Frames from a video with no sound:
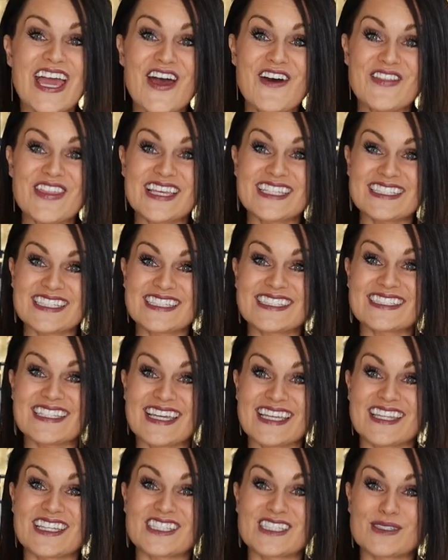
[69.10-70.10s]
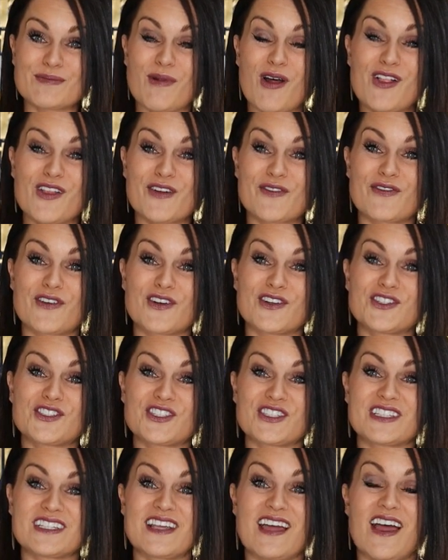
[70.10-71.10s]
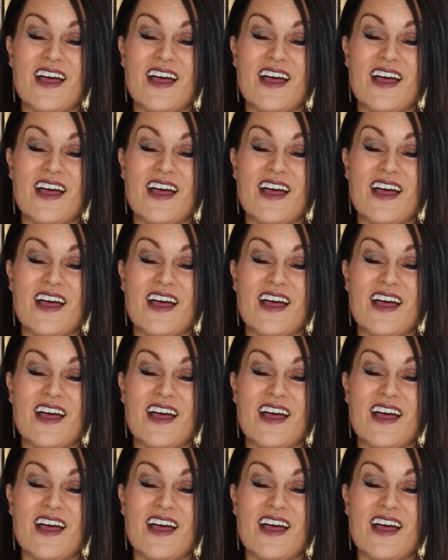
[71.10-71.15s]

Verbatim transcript: Now, this is like a smaller version